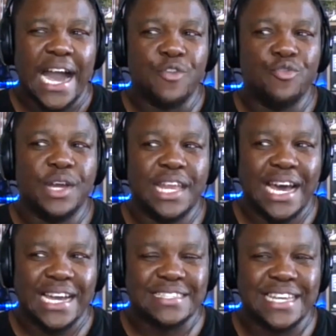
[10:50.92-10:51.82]
I
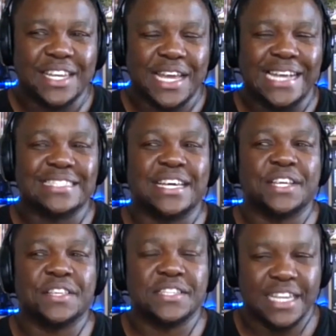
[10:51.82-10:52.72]
realized that I
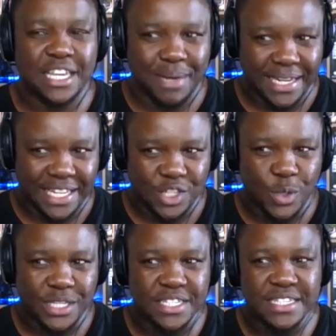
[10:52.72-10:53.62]
started this thing in my late
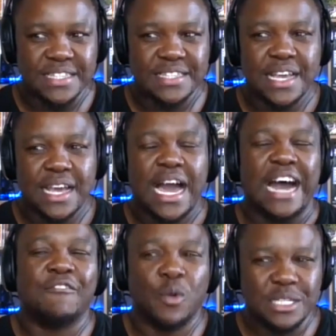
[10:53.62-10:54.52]
20s.
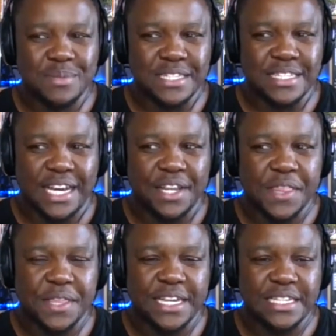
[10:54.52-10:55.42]
I've always been
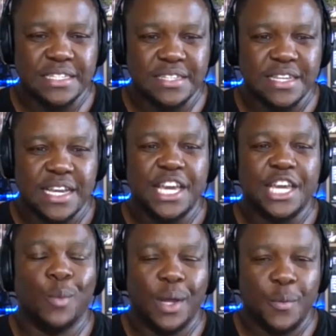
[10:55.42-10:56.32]
starting things
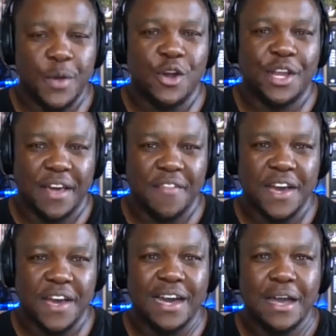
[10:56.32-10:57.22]
in one way or
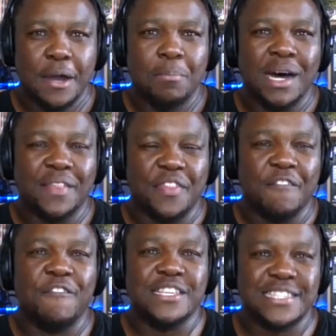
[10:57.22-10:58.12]
another. But the
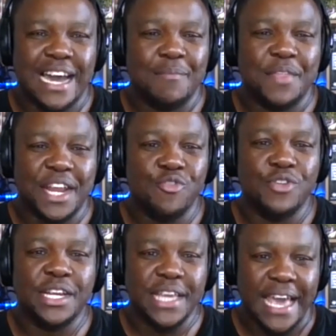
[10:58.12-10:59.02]
first time that I
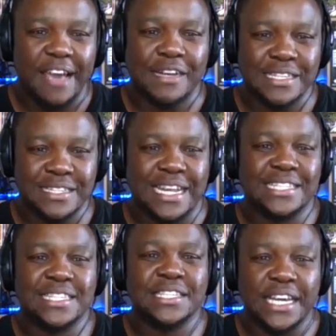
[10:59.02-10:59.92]
really ever
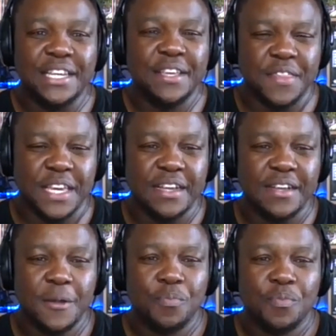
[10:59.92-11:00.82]
started
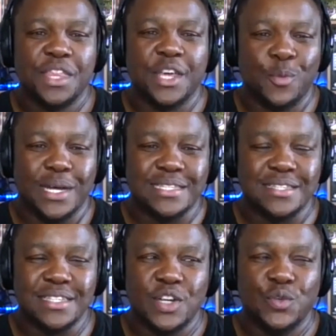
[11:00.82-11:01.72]
anything that was